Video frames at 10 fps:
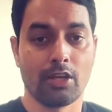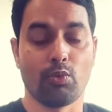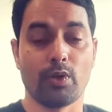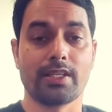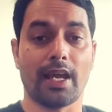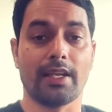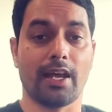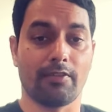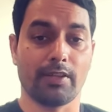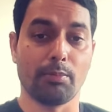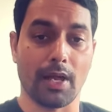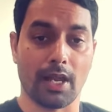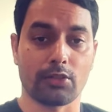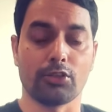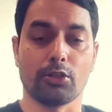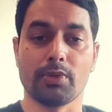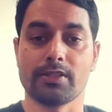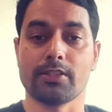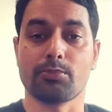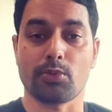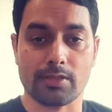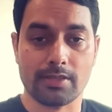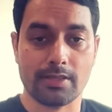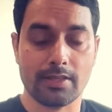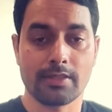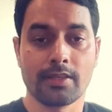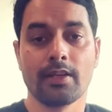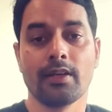which can have an impact on your business processes,